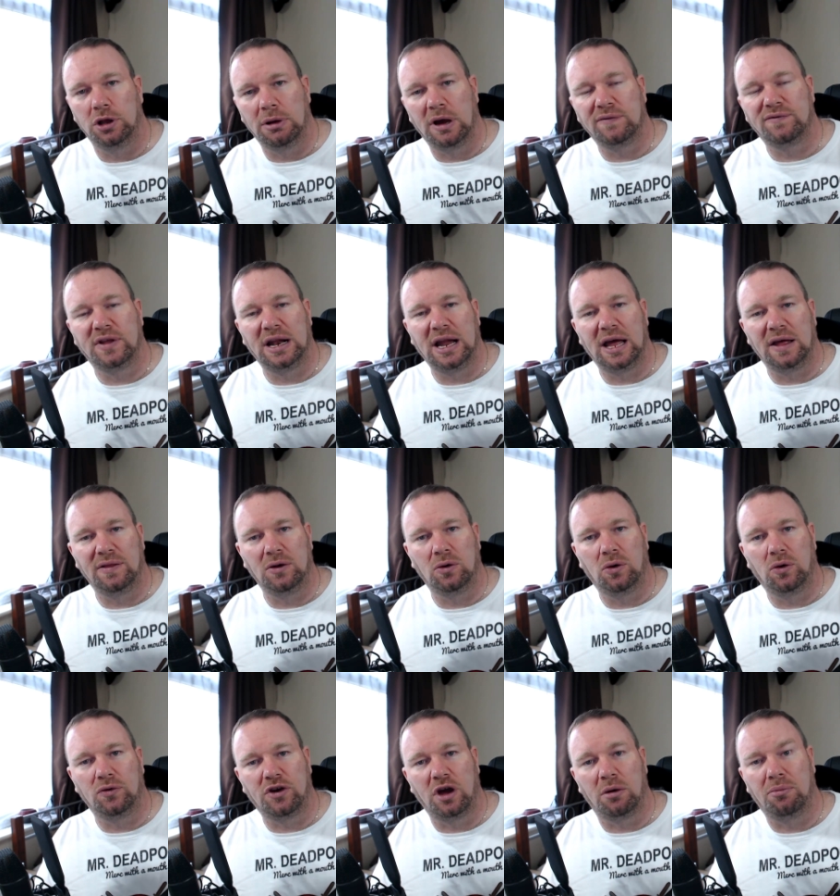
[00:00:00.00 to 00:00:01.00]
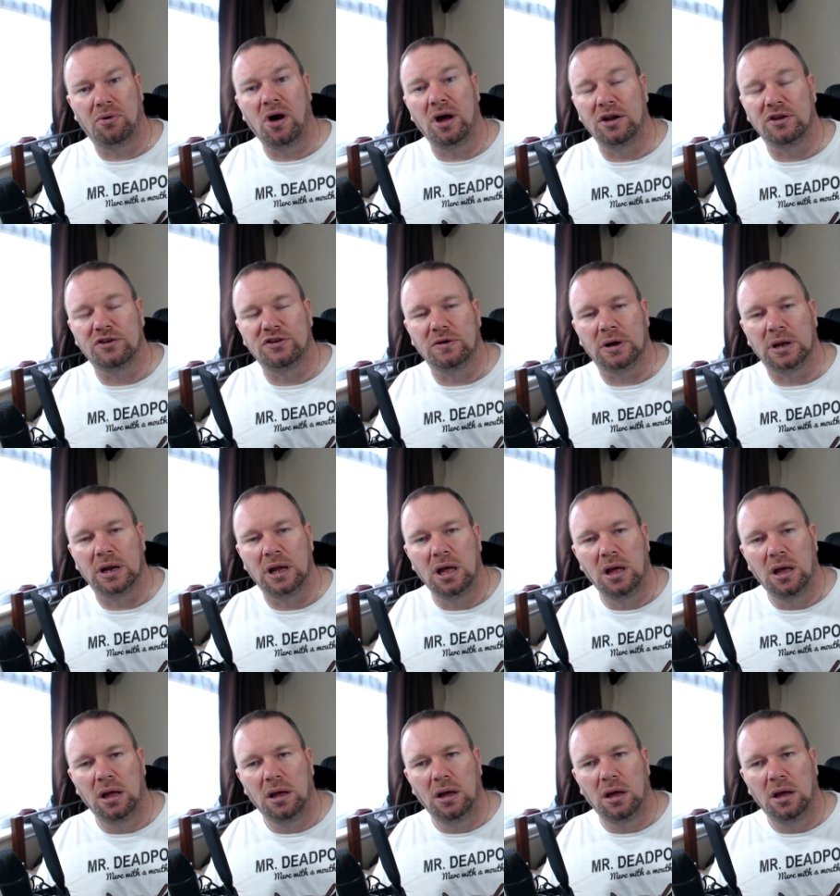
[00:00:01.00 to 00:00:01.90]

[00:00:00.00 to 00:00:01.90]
You have to let the auto brightness do it.